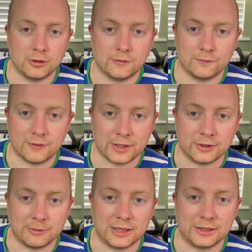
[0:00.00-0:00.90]
find
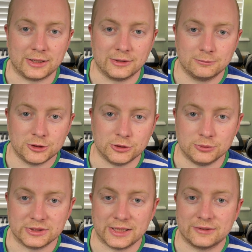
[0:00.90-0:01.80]
a melody,
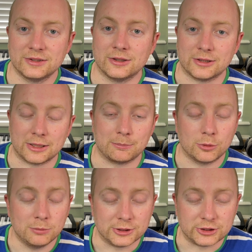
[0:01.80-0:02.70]
choose it, and then
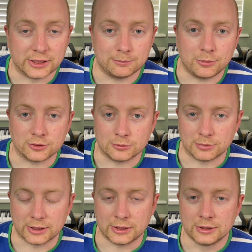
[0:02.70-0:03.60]
publish it
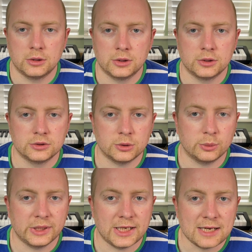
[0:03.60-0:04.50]
possibly. So
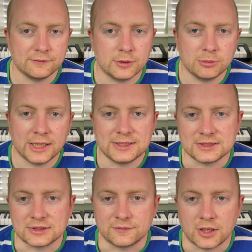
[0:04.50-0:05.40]
we're after
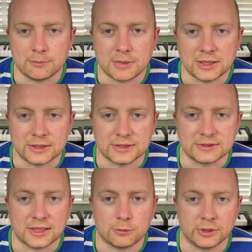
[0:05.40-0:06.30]
places to find
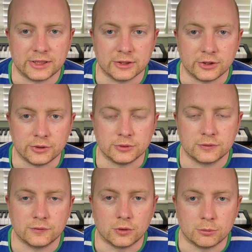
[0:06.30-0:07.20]
melodies that we can use
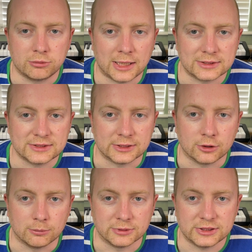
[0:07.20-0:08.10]
for practicing
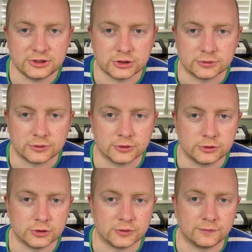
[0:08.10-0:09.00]
composition,
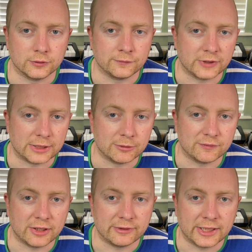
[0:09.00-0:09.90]
such as for theme and
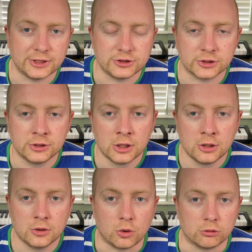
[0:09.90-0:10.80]
variation
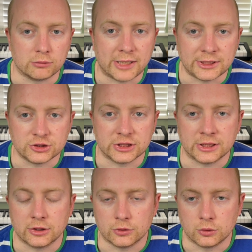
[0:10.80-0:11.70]
or
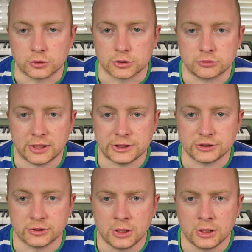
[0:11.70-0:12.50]
arranging and orchestration.